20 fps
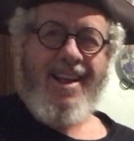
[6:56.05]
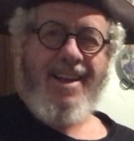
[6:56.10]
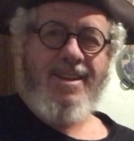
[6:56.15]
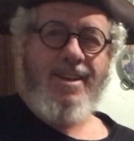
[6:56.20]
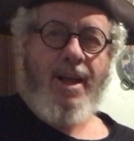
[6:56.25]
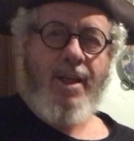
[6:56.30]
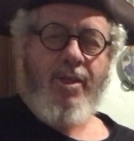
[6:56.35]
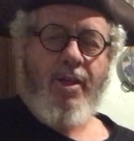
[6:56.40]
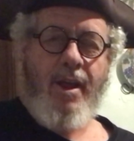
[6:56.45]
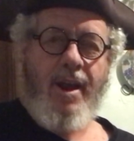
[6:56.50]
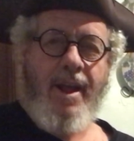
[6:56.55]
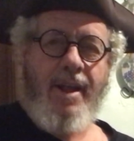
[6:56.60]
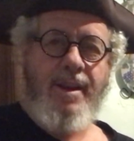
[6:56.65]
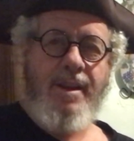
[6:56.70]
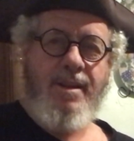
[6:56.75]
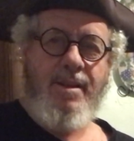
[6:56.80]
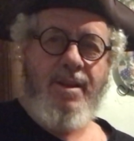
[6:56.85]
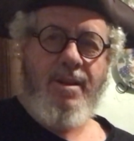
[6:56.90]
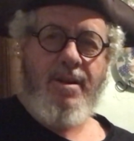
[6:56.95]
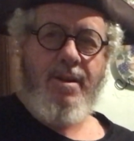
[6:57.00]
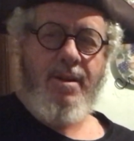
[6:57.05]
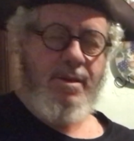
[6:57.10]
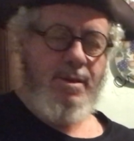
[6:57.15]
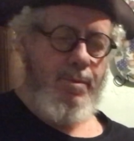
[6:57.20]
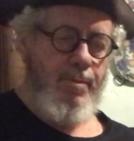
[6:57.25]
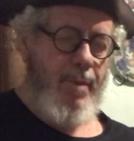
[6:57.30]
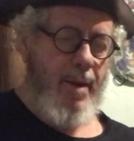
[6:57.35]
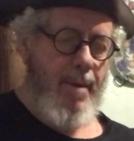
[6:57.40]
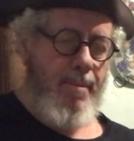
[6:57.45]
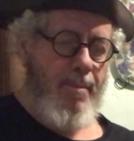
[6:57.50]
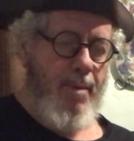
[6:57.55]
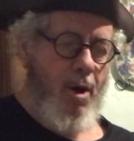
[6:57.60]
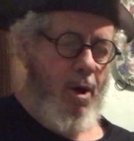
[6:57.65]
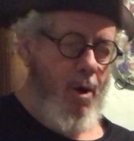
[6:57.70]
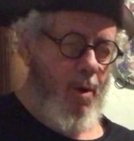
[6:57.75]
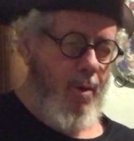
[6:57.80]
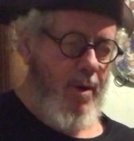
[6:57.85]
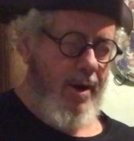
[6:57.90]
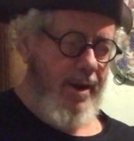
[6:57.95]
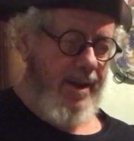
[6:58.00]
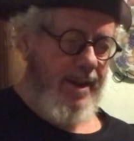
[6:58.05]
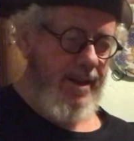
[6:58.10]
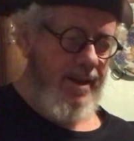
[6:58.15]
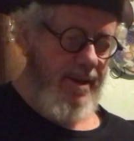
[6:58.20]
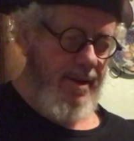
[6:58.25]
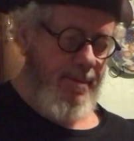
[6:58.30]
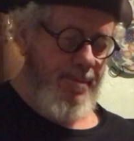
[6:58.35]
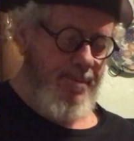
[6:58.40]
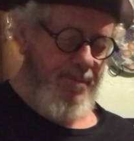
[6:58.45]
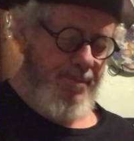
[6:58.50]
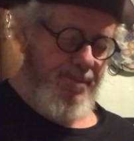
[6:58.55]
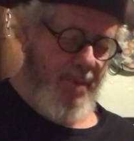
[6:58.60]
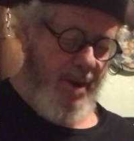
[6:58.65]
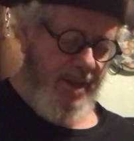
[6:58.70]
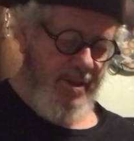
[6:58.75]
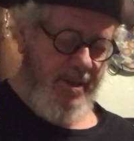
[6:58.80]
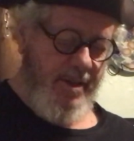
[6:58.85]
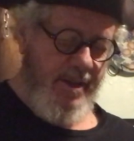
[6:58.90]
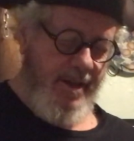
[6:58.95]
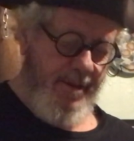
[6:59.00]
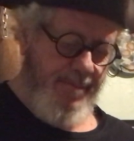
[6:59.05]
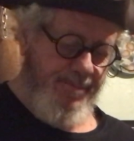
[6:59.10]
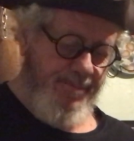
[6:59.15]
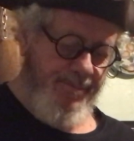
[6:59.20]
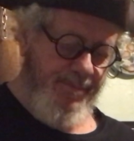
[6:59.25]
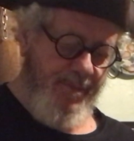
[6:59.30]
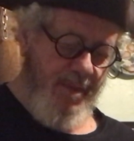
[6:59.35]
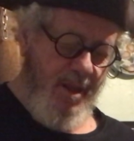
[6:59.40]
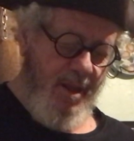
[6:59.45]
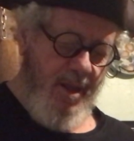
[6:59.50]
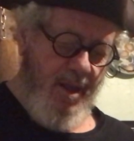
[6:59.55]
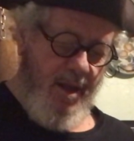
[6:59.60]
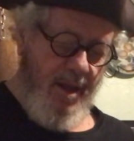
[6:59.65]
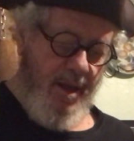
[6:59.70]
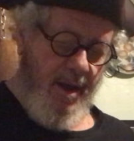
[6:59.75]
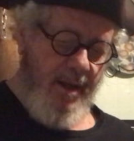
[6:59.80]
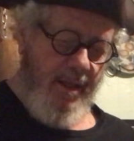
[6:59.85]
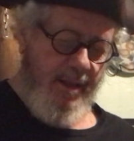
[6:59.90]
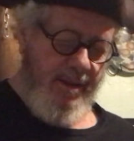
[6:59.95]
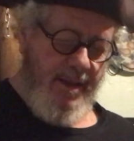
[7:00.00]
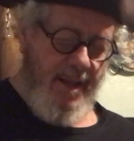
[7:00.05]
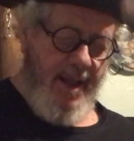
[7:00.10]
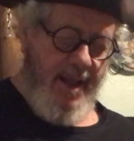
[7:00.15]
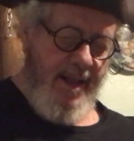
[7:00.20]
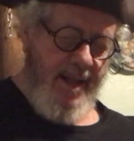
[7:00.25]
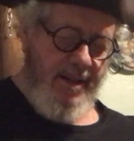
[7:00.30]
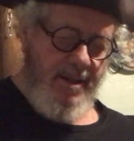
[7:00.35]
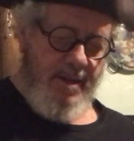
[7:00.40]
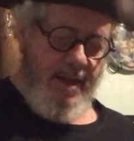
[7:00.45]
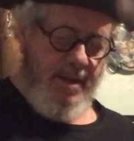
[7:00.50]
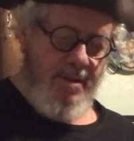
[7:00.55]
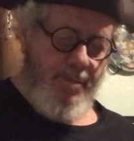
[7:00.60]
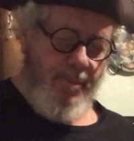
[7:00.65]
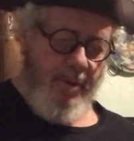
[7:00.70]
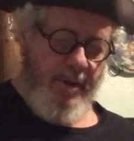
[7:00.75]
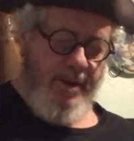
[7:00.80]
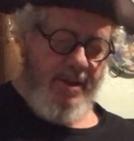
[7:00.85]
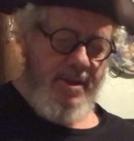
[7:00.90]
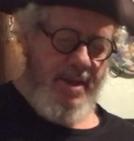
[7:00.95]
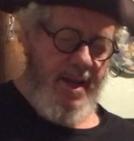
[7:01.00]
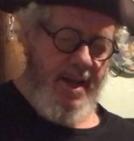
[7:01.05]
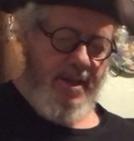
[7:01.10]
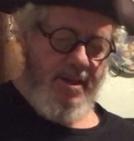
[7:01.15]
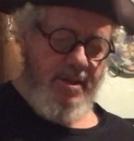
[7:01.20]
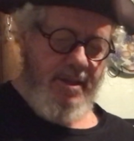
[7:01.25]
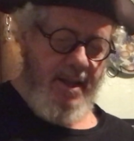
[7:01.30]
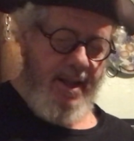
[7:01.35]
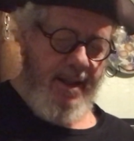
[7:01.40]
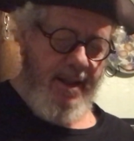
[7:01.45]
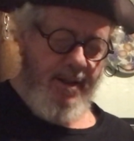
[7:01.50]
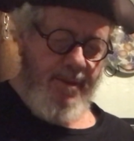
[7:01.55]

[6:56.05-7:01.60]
I thought I'd spitball one in a musket, and I thought, dang it, that's pretty tasty.